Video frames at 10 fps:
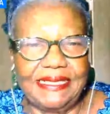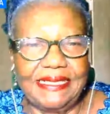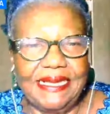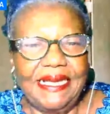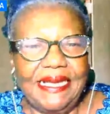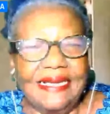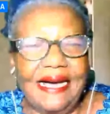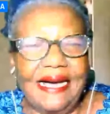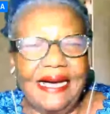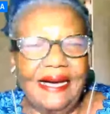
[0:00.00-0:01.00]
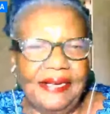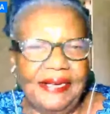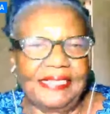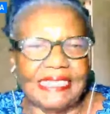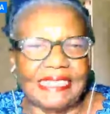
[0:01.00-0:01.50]
Ernestine.
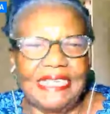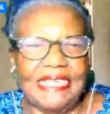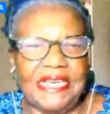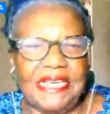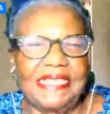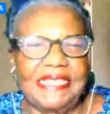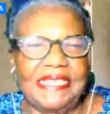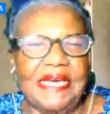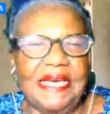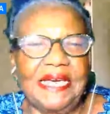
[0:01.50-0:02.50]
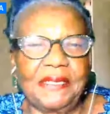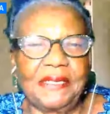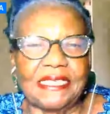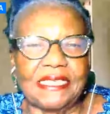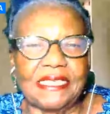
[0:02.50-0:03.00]
Yeah, yeah, the picture is fair.
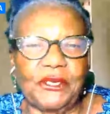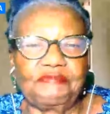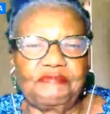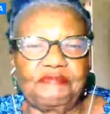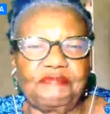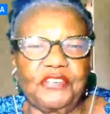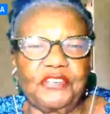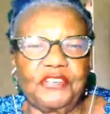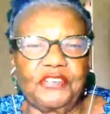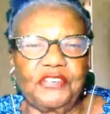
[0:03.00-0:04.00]
And